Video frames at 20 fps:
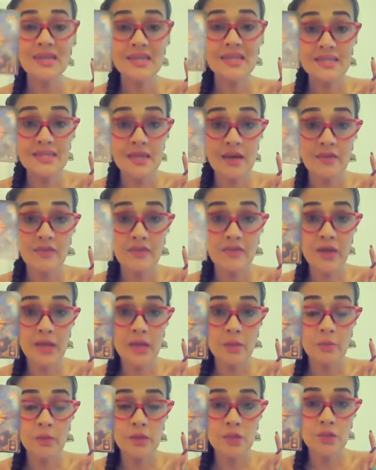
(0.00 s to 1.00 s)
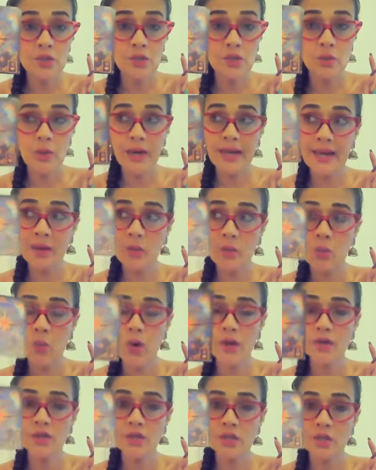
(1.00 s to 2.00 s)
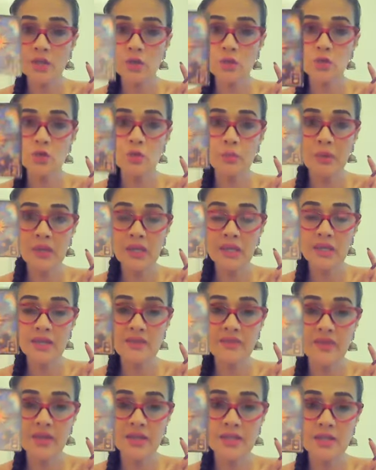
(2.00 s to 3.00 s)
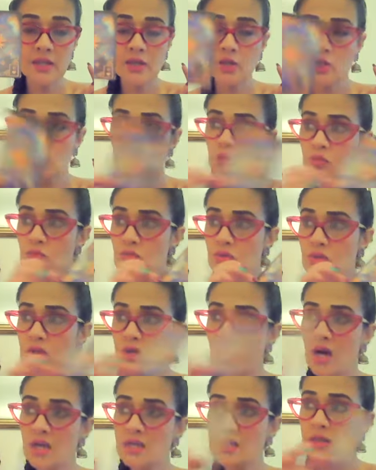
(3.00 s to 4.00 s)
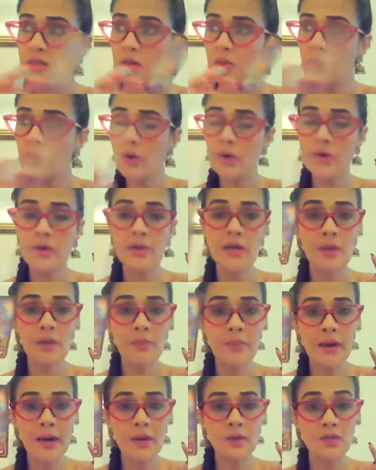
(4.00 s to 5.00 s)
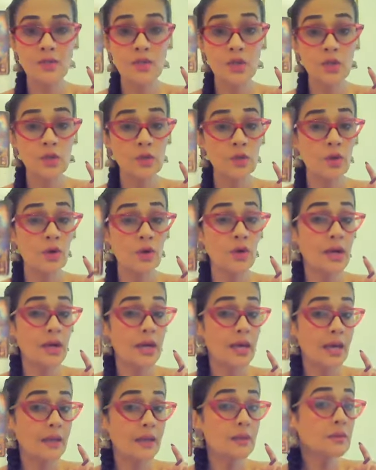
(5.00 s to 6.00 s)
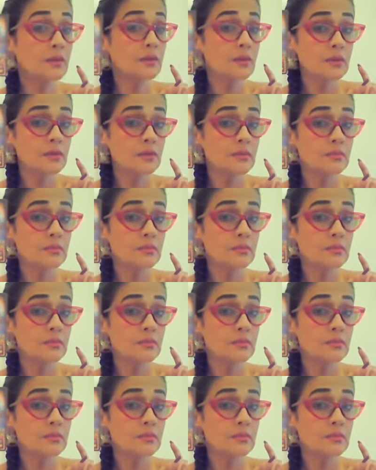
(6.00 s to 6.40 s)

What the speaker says: But it is available to you, and I want you to believe it. Do not worry about your health.